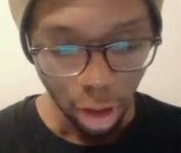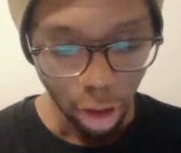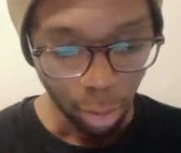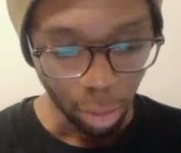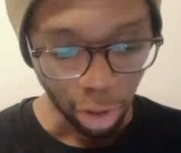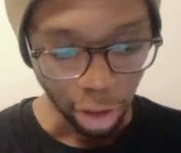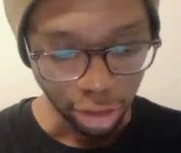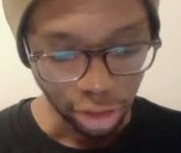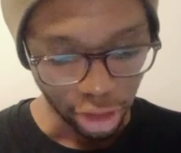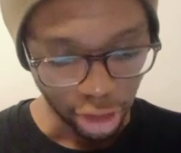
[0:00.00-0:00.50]

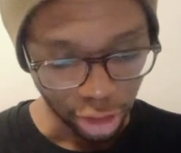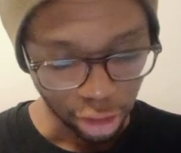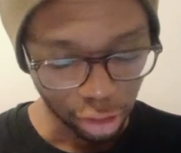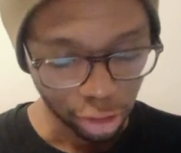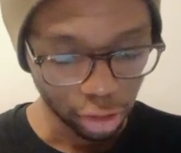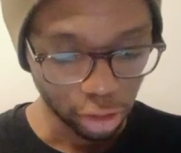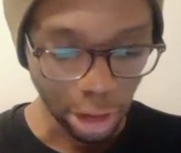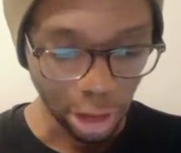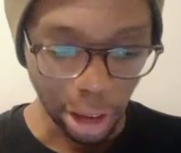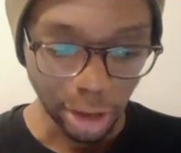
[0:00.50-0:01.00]
But
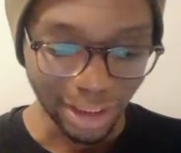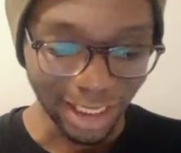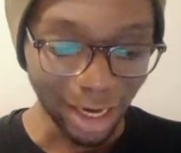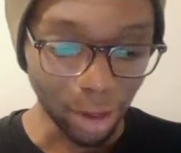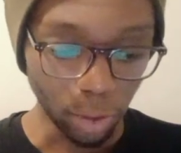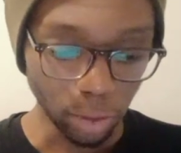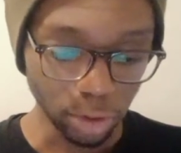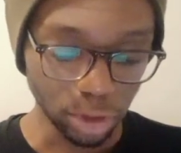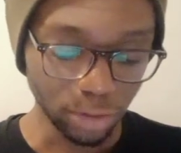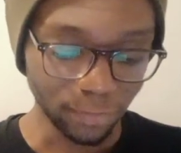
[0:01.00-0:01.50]
yes, that
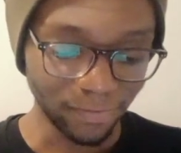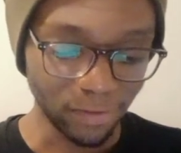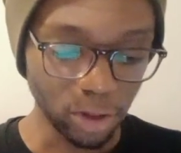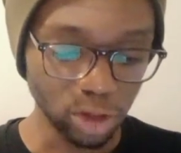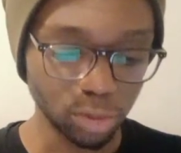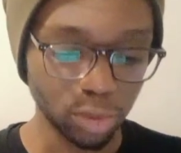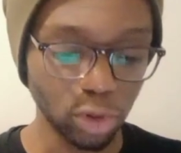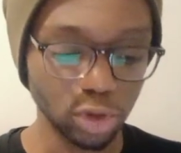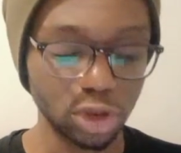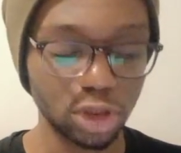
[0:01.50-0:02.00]
was the
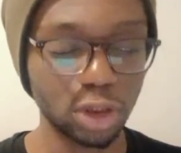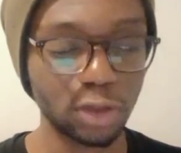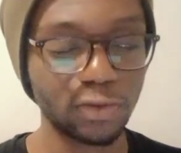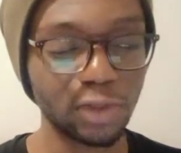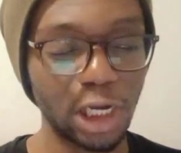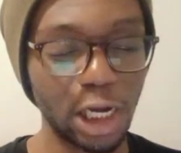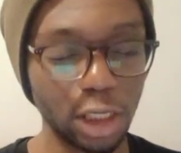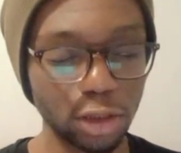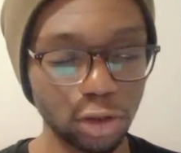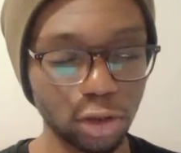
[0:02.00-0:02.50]
first positive
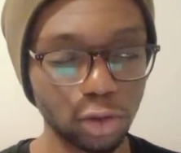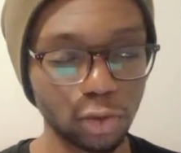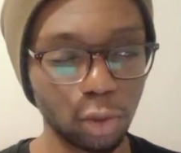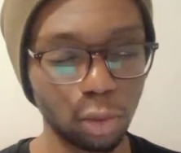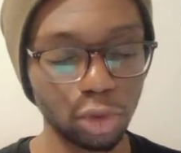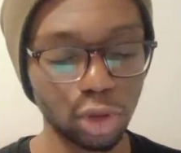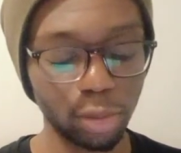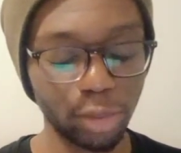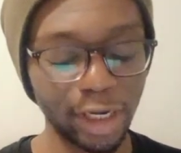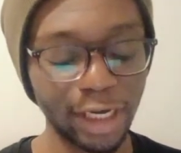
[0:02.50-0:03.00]
that I took from
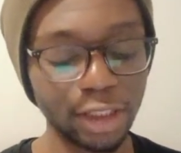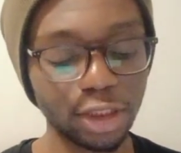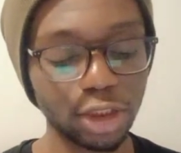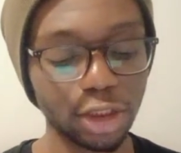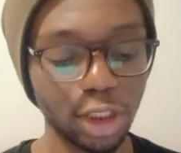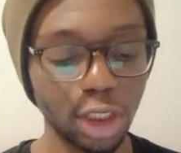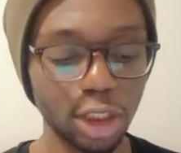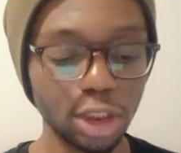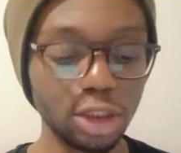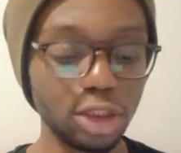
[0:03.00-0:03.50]
the match.
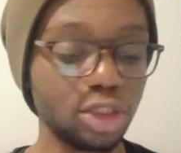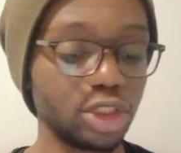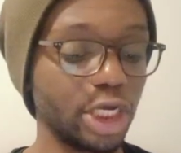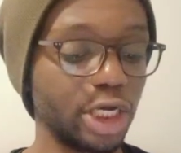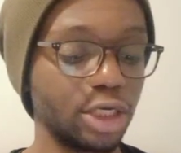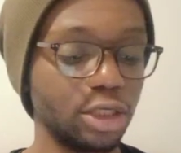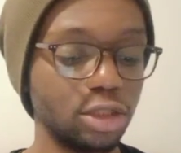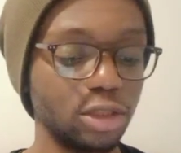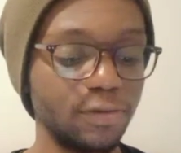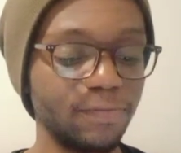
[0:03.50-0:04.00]
The
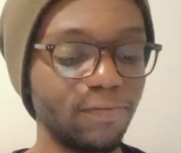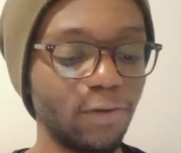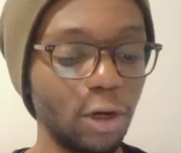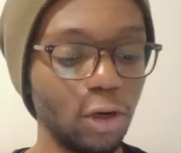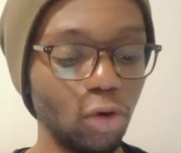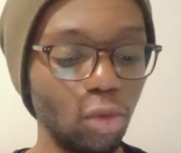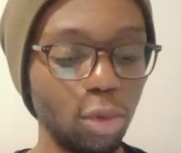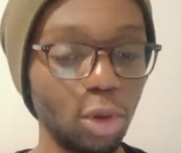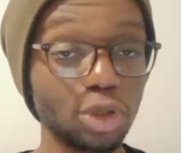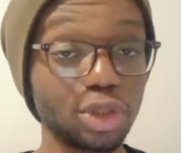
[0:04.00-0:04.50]
second and
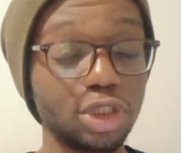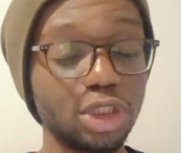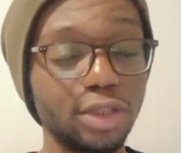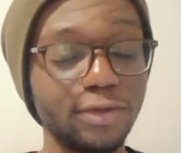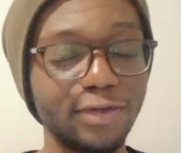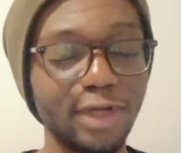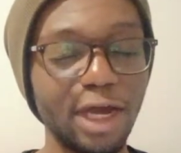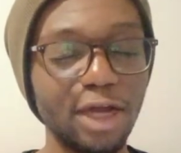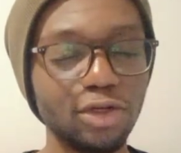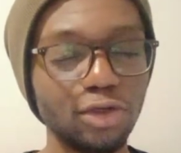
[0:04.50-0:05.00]
final positive
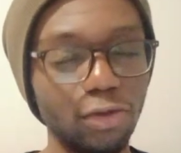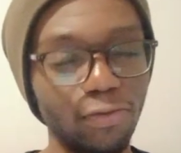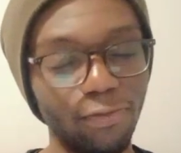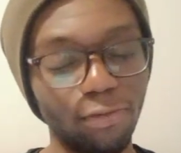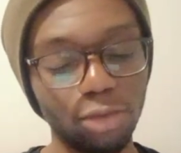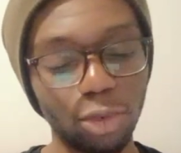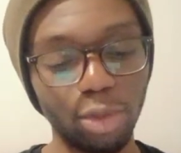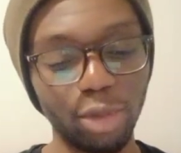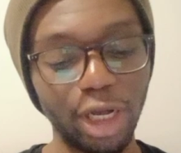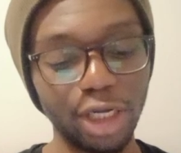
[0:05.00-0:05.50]
that I took
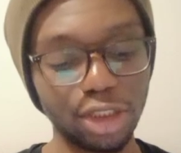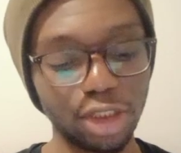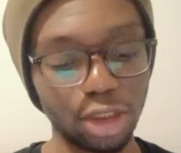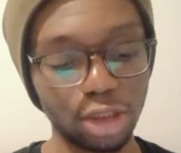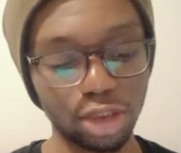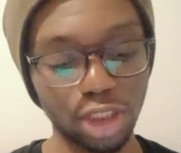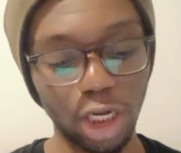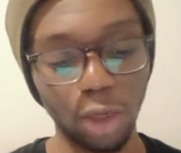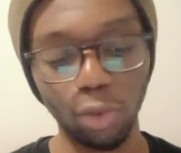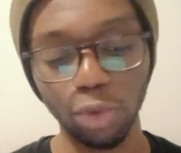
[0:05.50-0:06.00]
from the match is
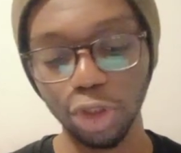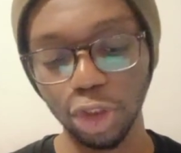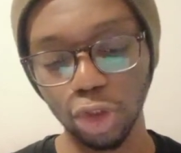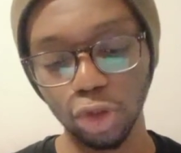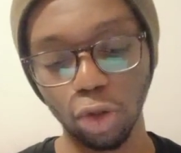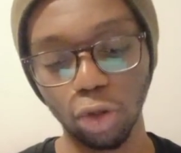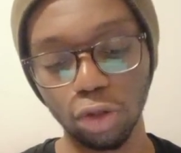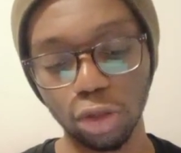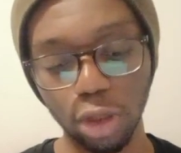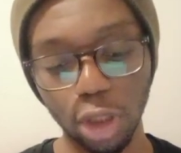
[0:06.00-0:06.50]
that we
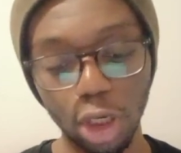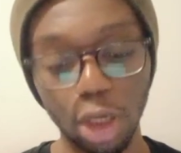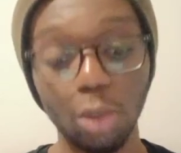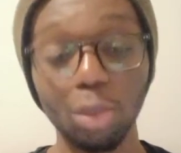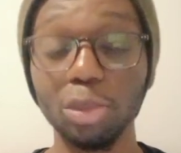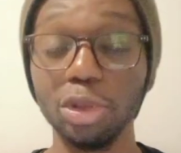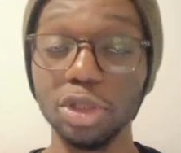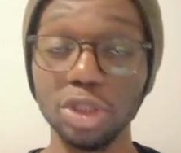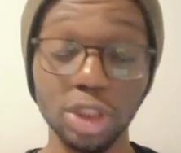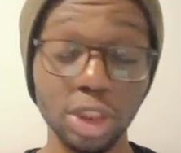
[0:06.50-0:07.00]
showed
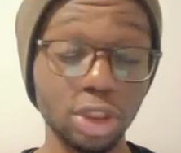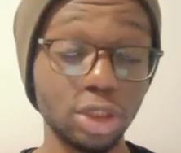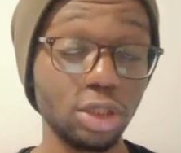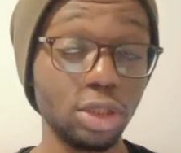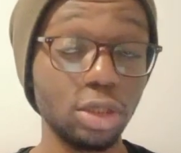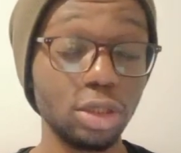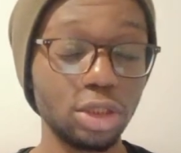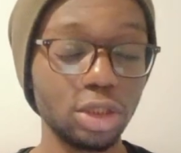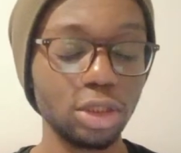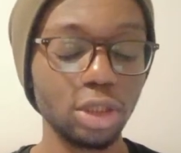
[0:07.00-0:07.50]

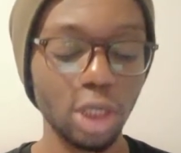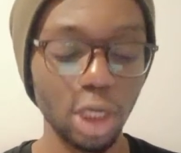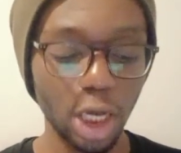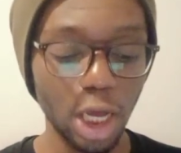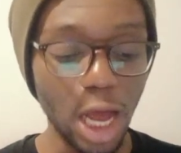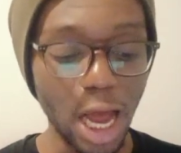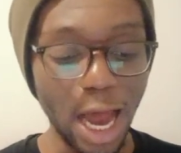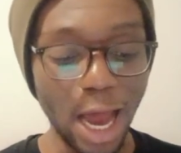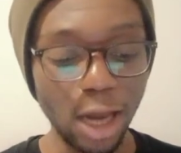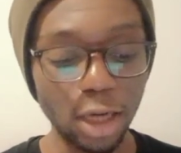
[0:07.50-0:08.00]
persistence
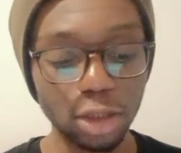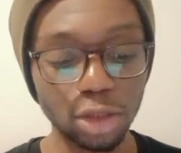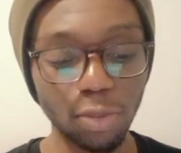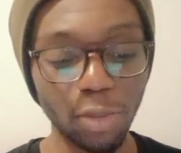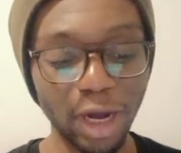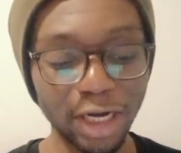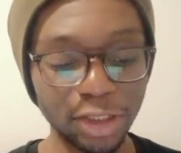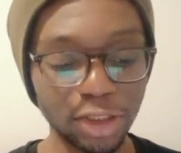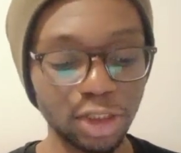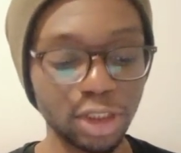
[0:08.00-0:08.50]
and
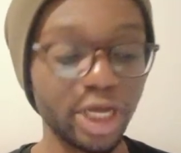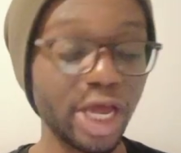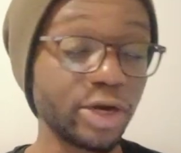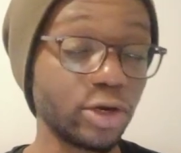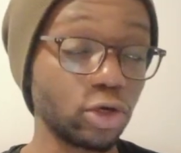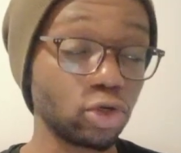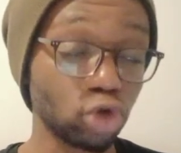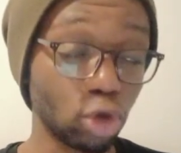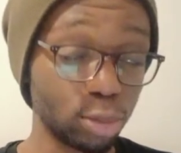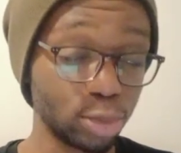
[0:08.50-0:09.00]
managed to get the
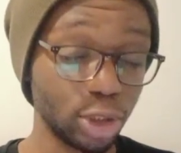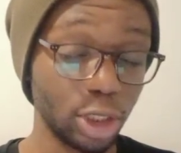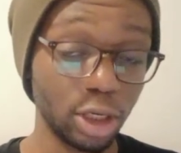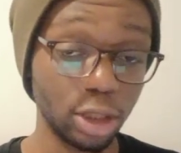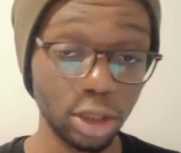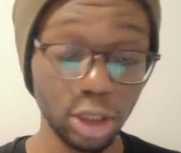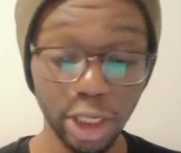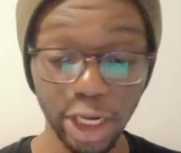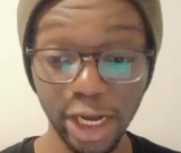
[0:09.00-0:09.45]
job done.